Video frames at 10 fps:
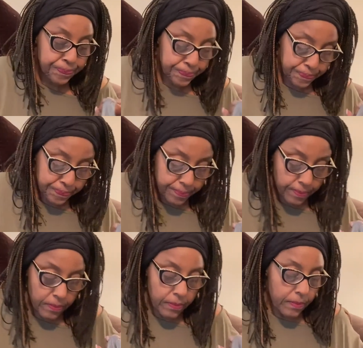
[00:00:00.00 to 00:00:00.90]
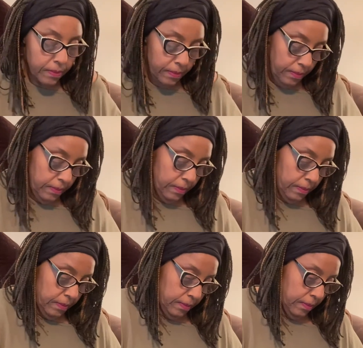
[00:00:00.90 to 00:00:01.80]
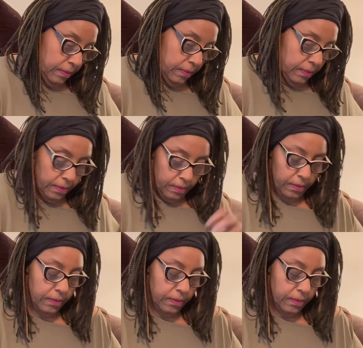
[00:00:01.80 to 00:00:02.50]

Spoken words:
Nothing is said.